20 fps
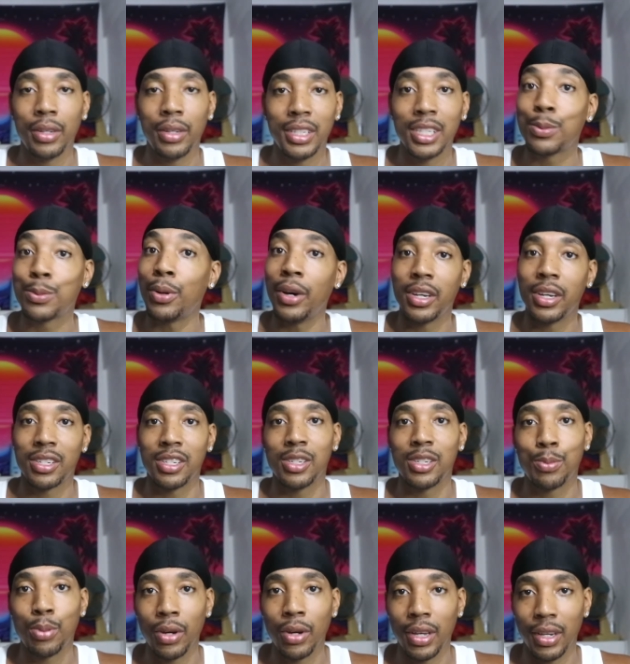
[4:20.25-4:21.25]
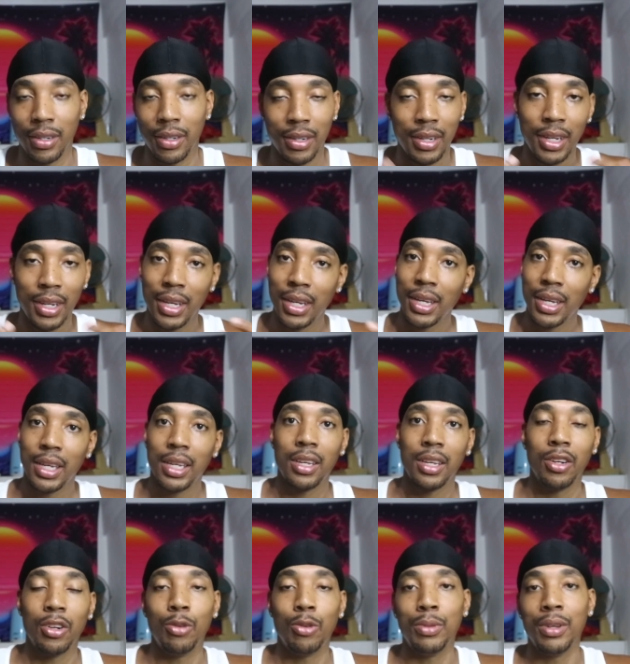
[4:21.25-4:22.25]
this person's putting,
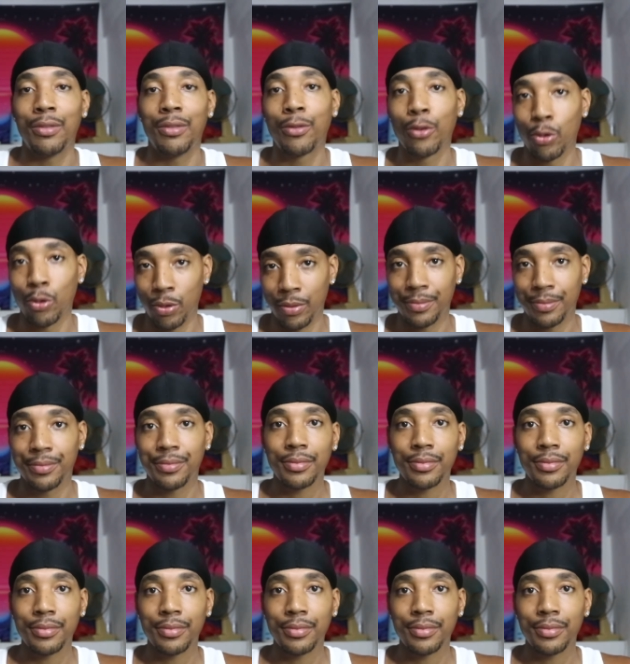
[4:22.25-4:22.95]
you know, me through,